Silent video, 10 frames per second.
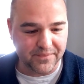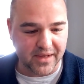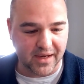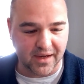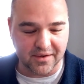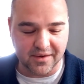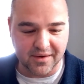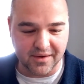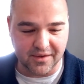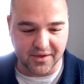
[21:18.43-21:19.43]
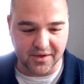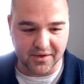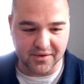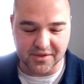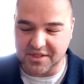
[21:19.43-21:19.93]
And
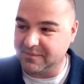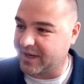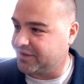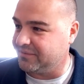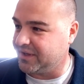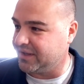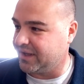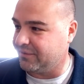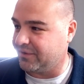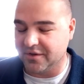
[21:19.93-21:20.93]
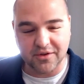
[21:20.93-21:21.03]
the team looked at me and they went,